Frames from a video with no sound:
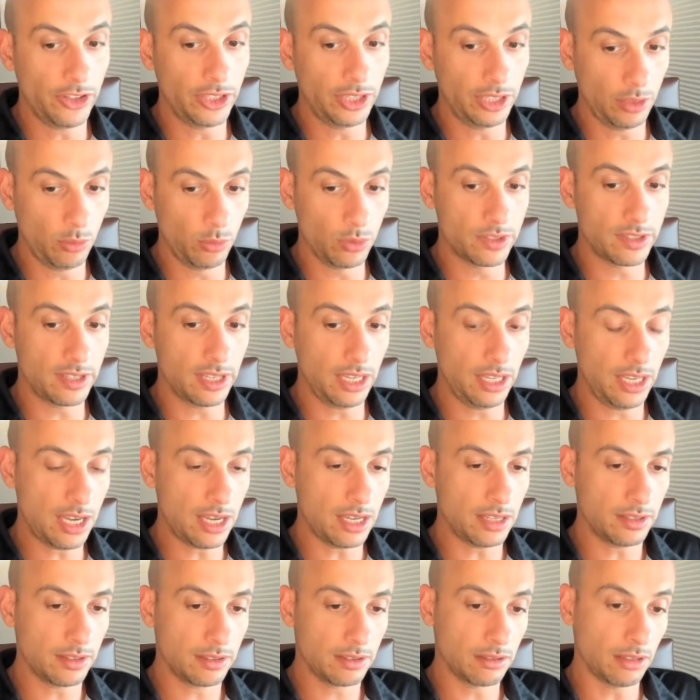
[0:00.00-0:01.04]
they would say
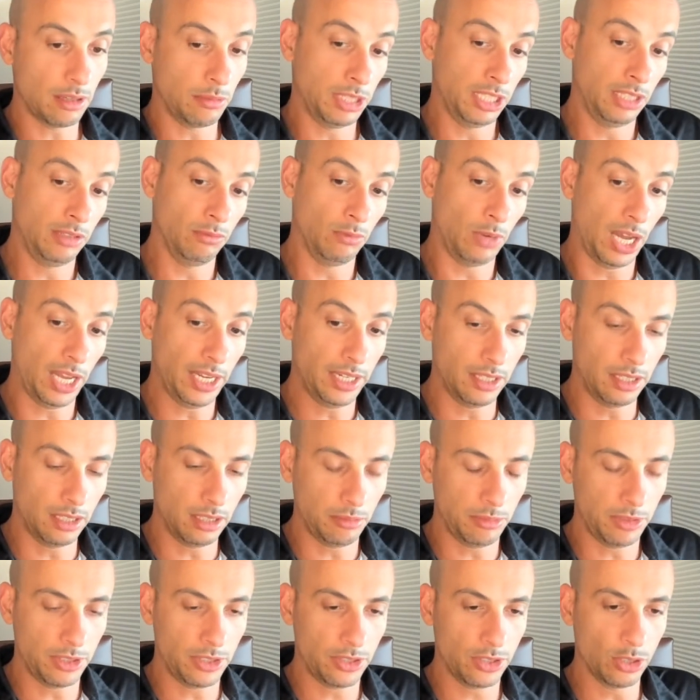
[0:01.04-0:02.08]
yes. I mean, why not? I
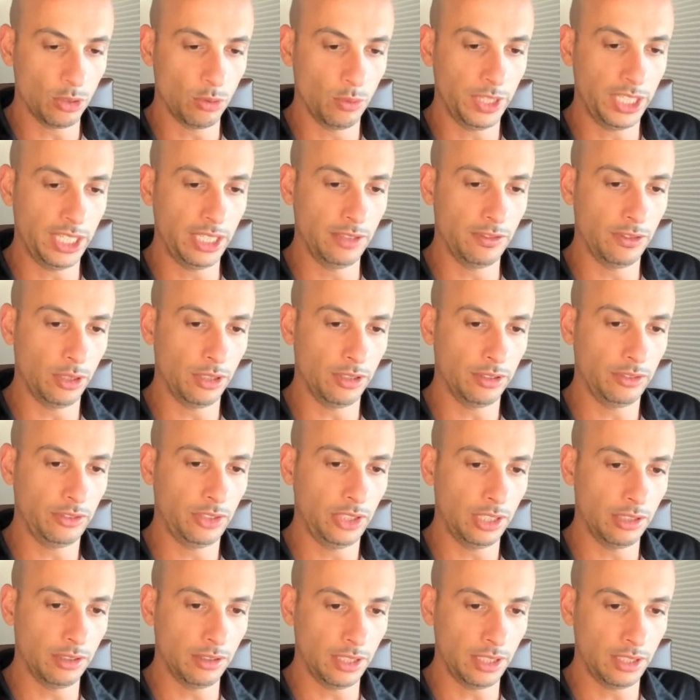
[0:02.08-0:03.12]
mean, sure, we need
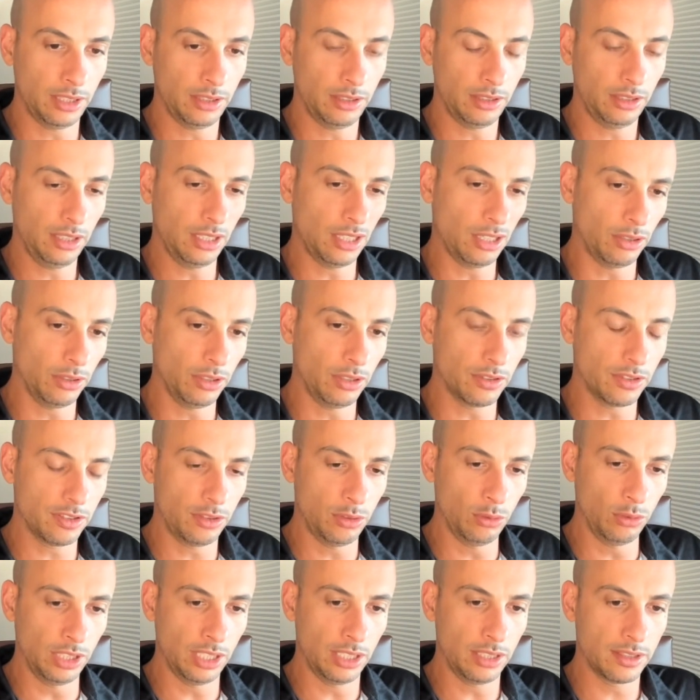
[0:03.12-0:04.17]
volunteer, and you're a
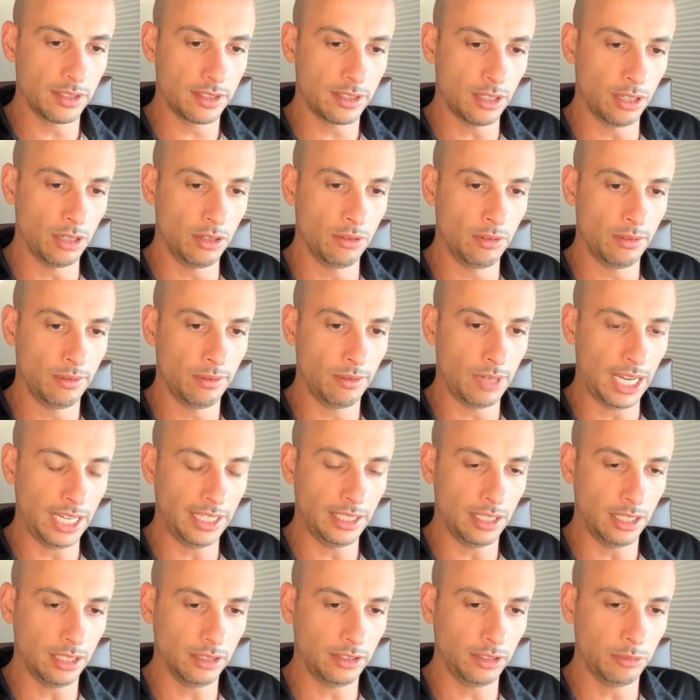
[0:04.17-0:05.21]
student, so why
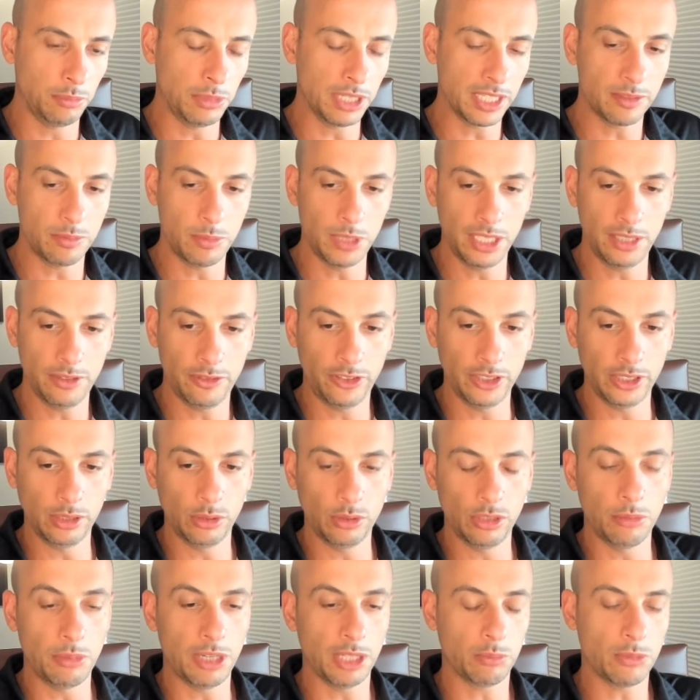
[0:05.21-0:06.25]
not? It makes me feel good
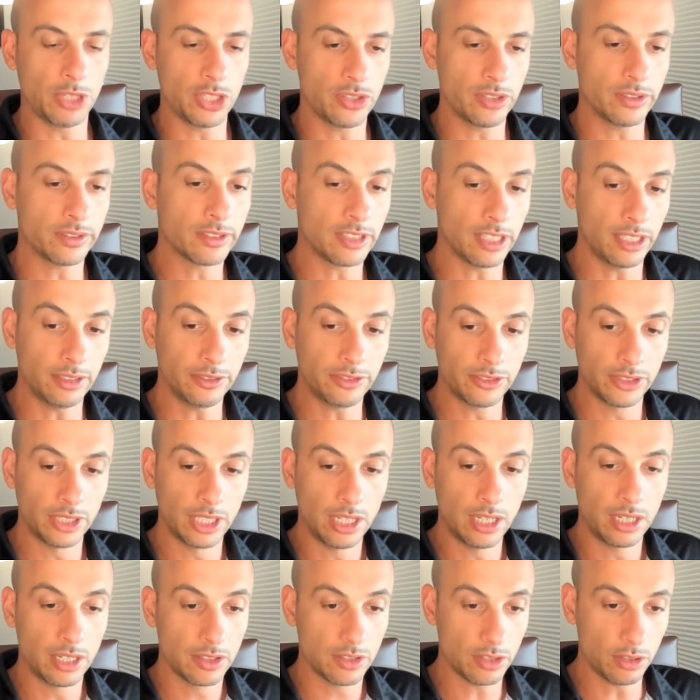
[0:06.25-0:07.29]
about myself.
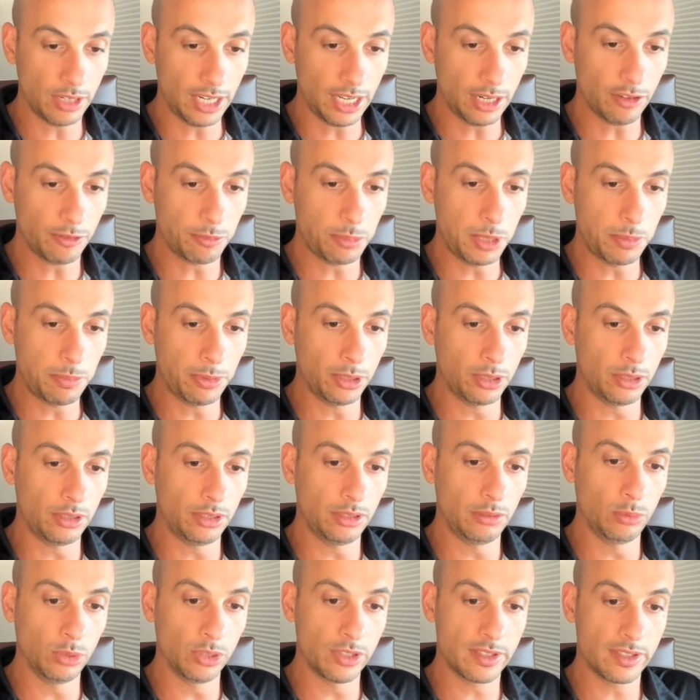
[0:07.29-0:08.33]
So a lot of
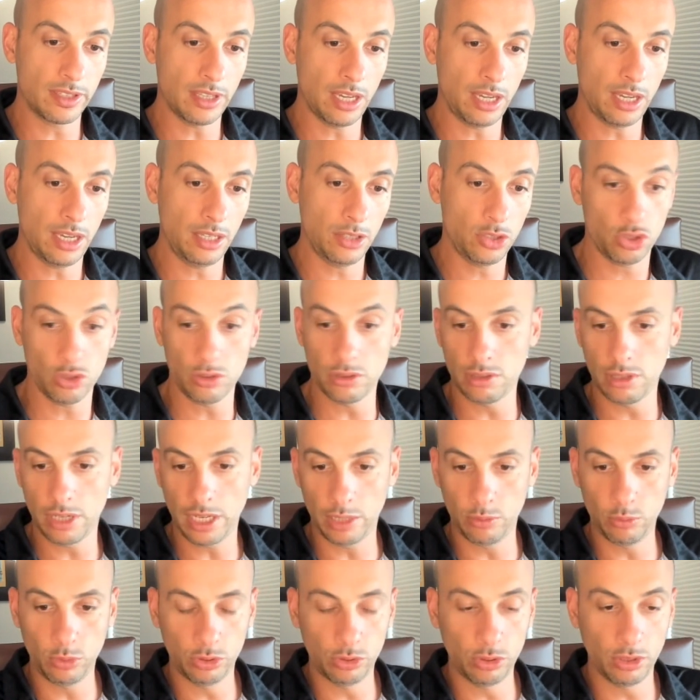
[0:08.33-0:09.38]
people would say, sure,
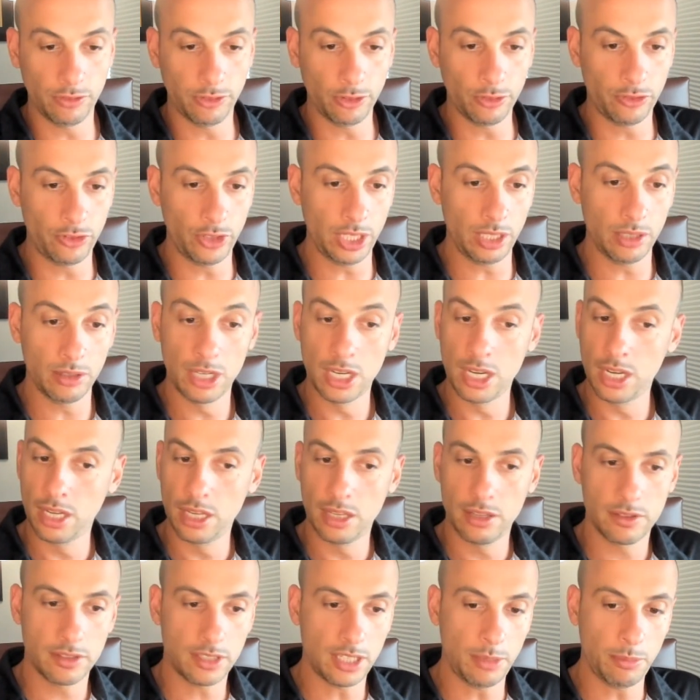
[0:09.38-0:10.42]
and we'll do it for free.
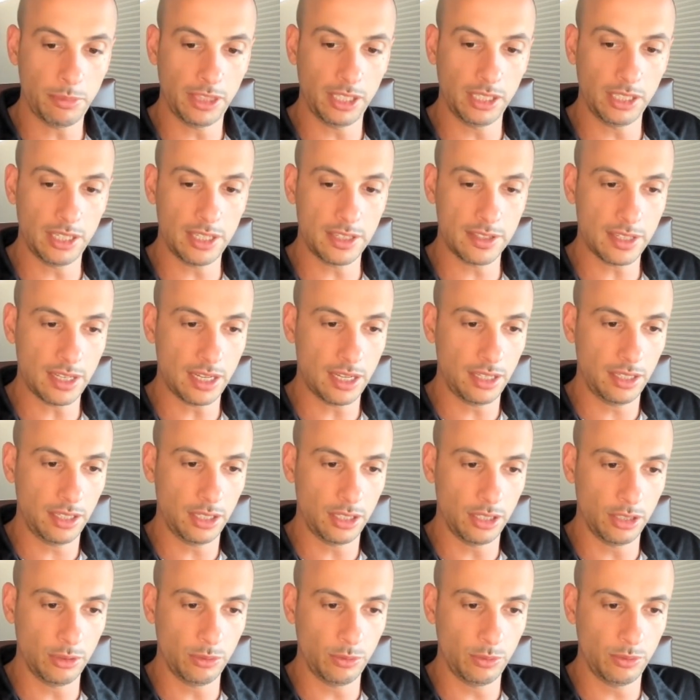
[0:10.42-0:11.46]
Same thing as I
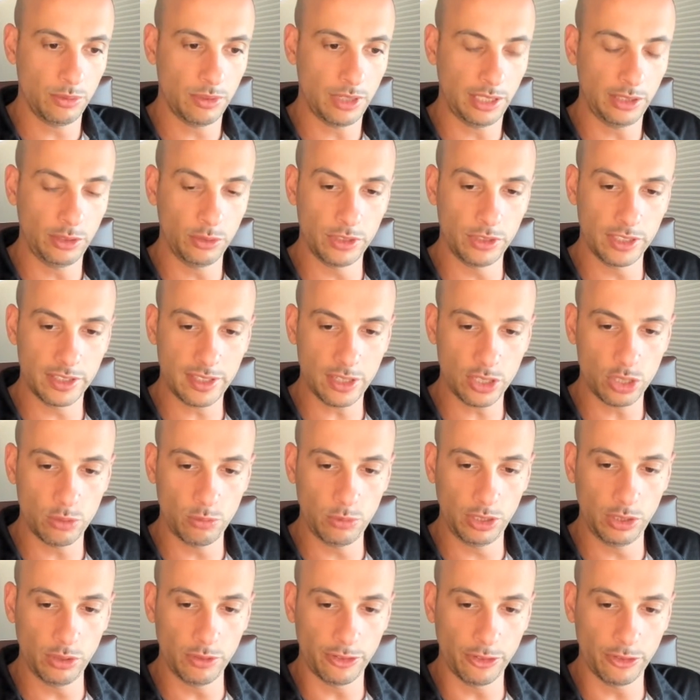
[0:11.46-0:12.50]
do the session
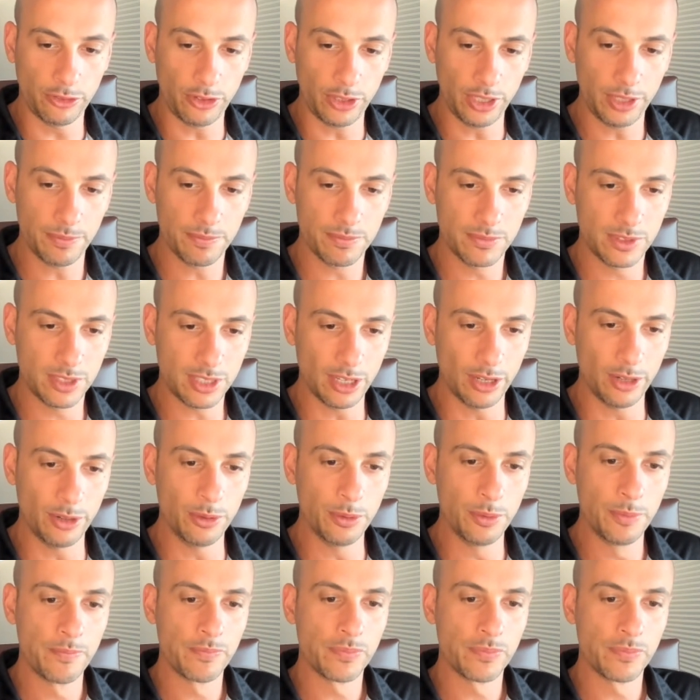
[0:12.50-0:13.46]
with you for free. So